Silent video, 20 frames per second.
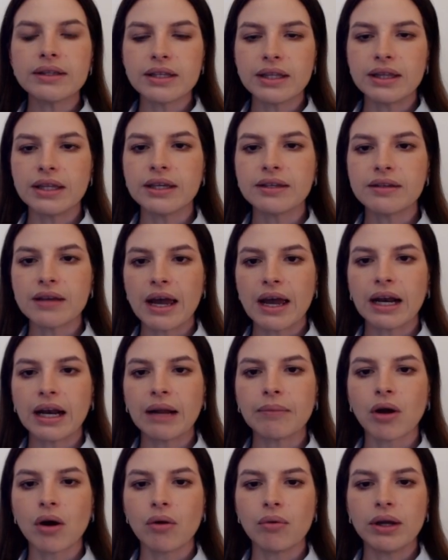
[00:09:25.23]
this and I'm
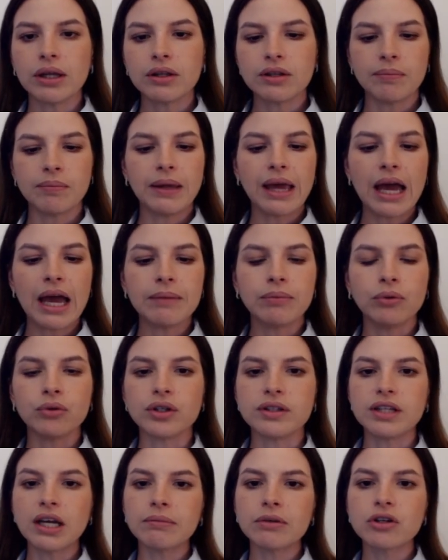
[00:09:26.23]
going to be able to
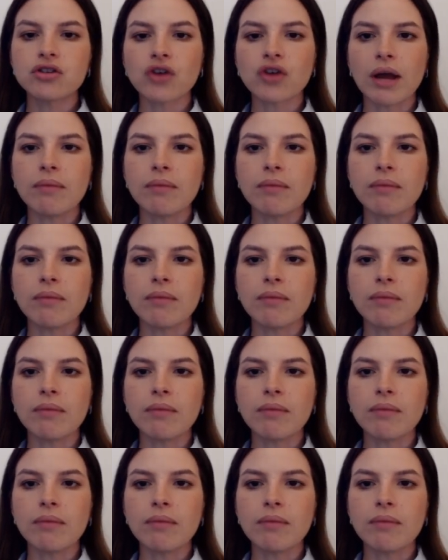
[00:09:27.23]
demonstrate